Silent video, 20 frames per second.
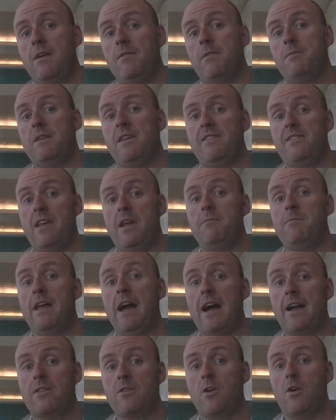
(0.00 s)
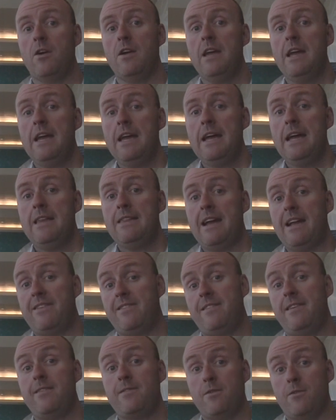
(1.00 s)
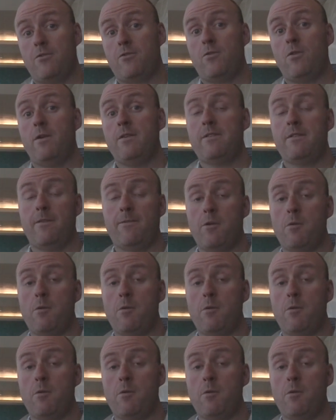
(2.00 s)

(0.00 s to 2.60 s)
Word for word: from the same doctor that Cecil Shorts, the